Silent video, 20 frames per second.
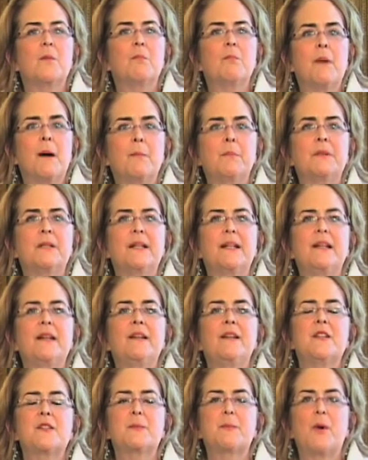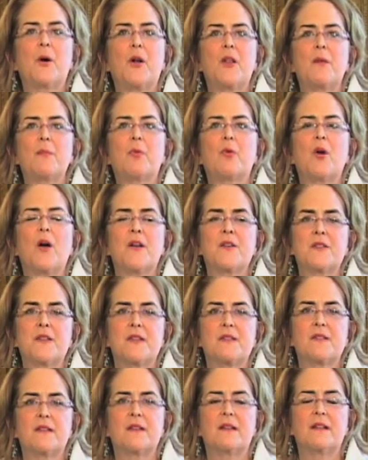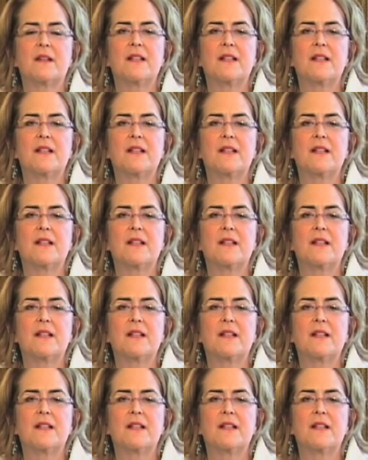Mumbling is part of the processing.